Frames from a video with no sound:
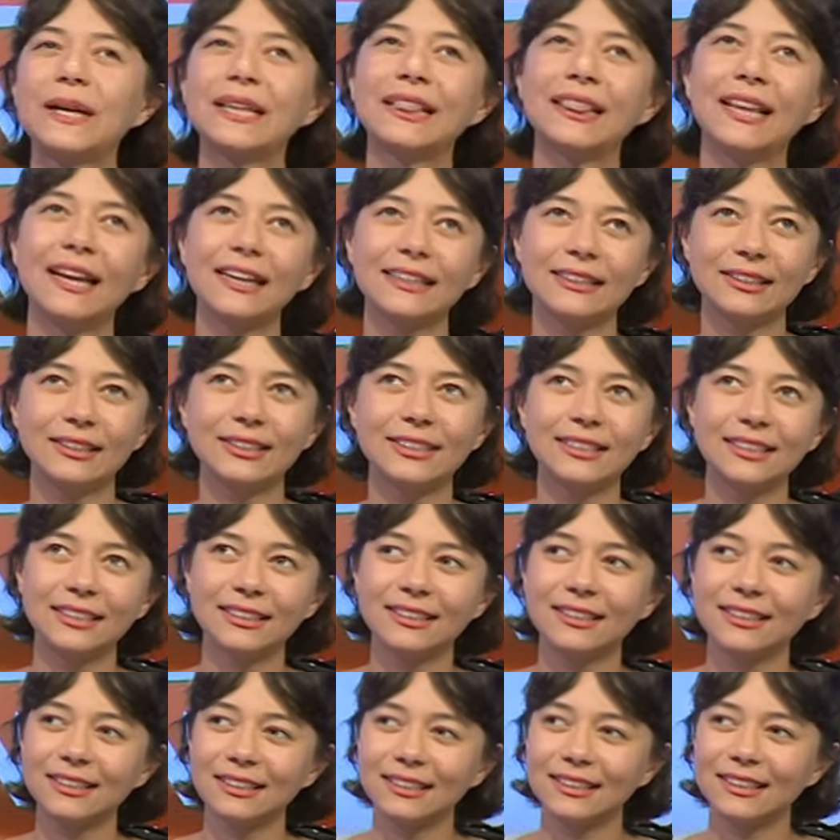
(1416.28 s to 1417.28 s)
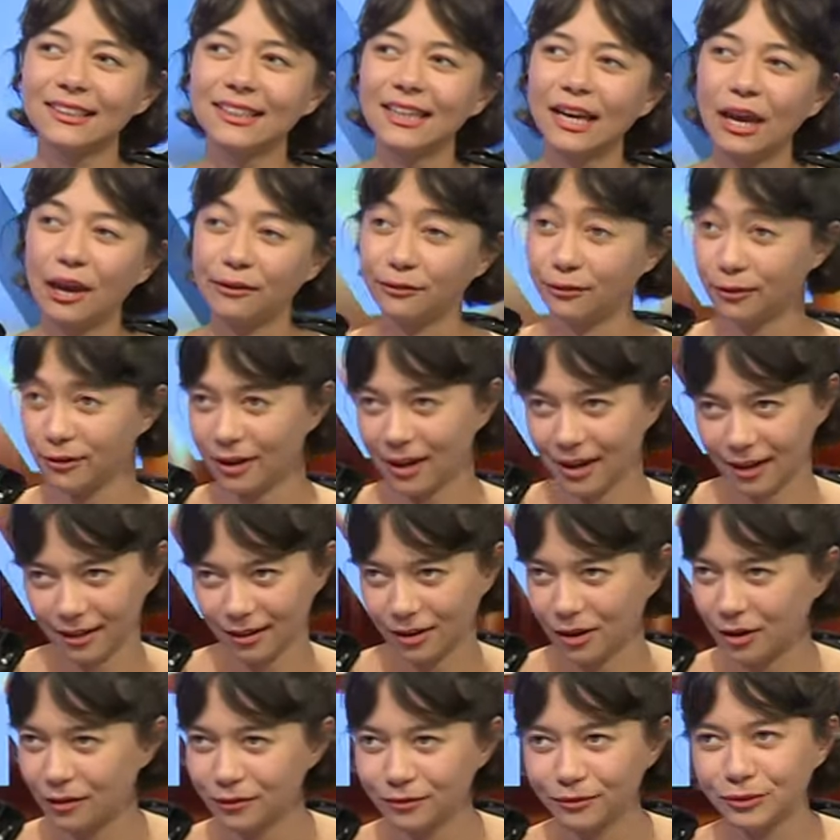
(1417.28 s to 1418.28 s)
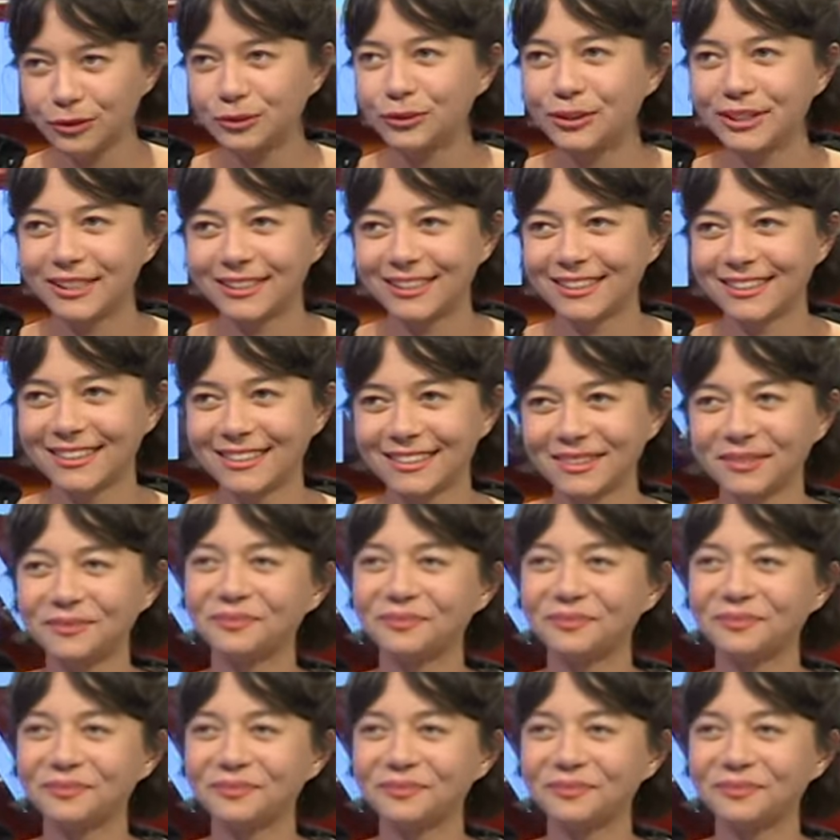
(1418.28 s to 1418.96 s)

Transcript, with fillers: like to sing a few lines of Nutizil.